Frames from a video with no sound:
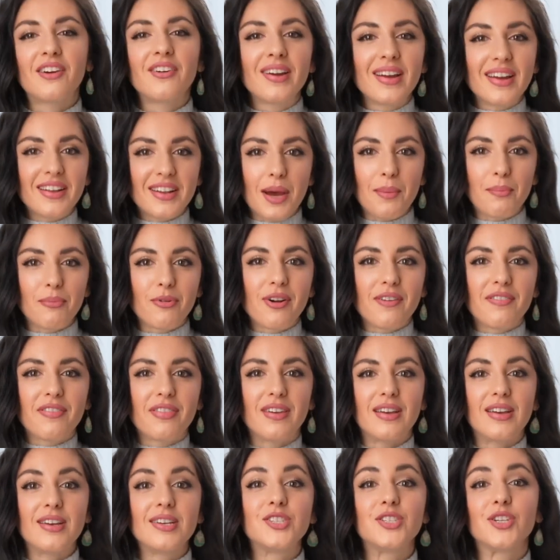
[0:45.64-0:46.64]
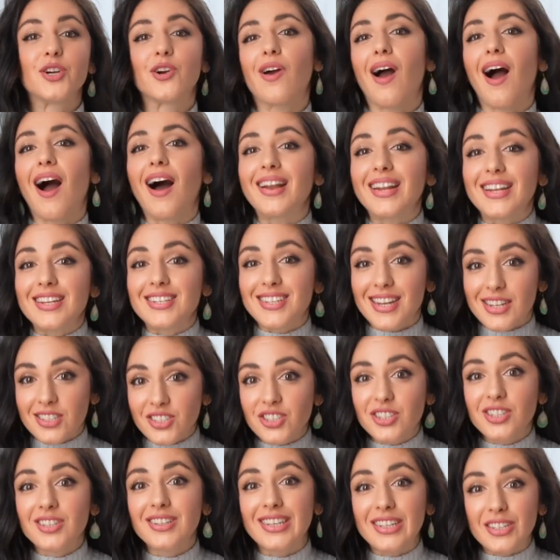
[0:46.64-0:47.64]
maybe from an interview
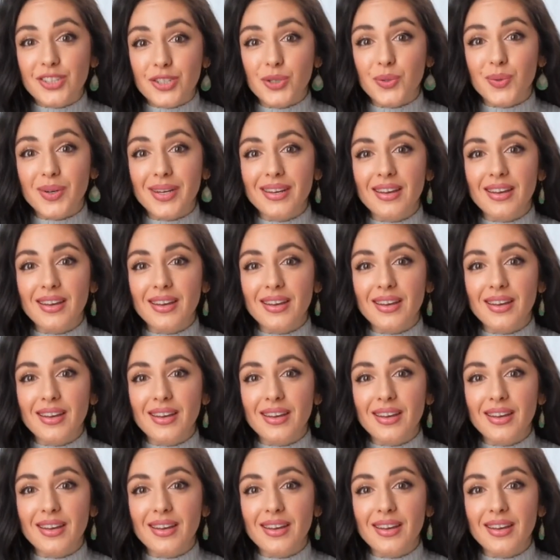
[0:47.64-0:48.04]
or a film.